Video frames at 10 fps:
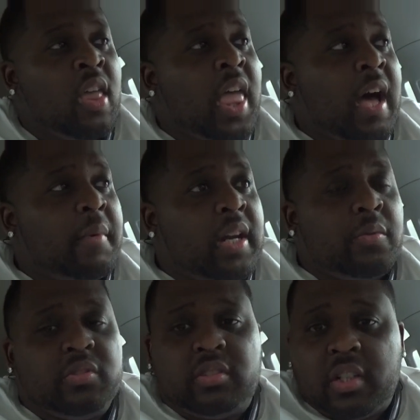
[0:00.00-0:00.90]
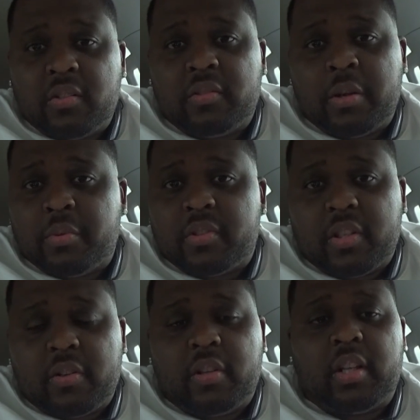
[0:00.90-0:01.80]
I mean, it was
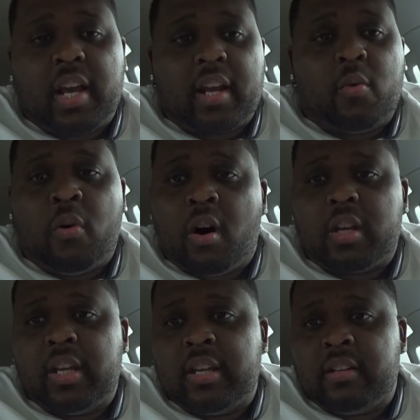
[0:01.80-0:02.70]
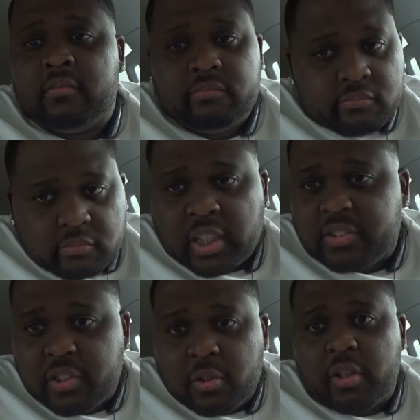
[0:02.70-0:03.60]
literally like a walk-in, let's
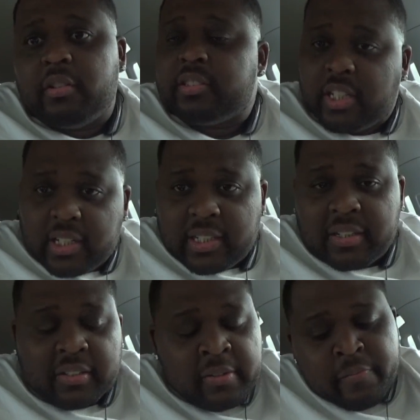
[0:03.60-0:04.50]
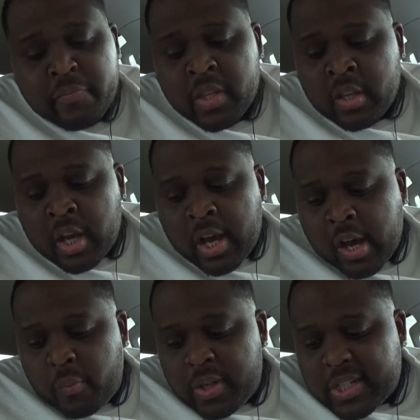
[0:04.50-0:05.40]
do it, let's get it done.
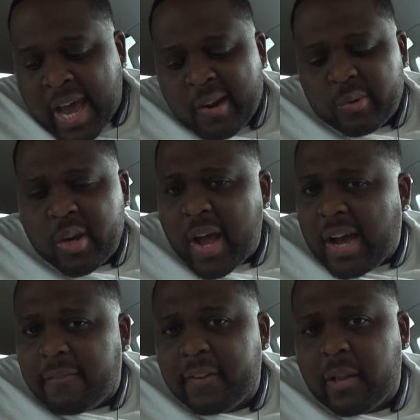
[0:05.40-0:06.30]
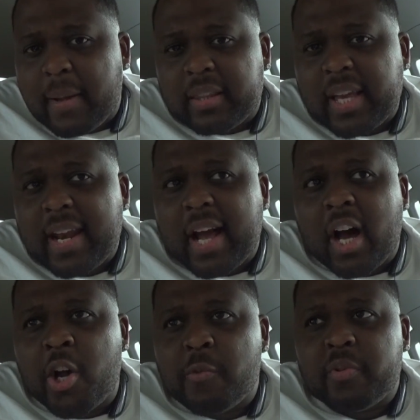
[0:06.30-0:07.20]
Which I don't know how I feel about that
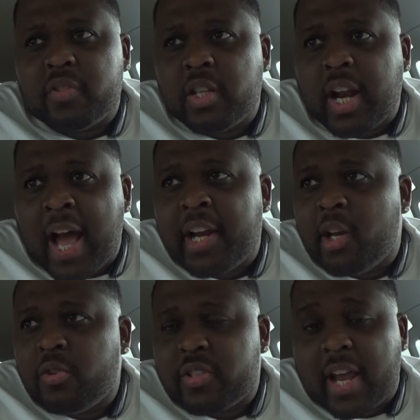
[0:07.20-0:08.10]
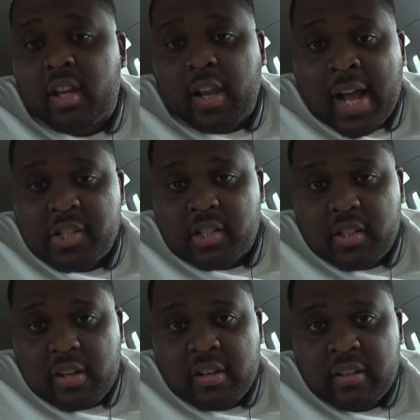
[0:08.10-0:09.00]
100%. I know
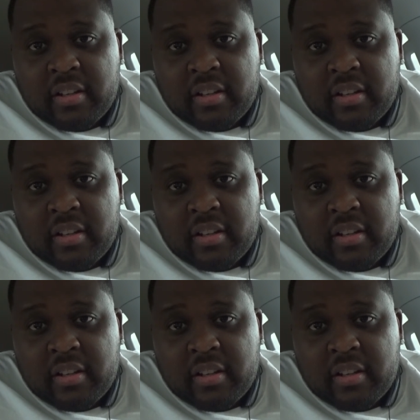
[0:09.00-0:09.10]
psychologically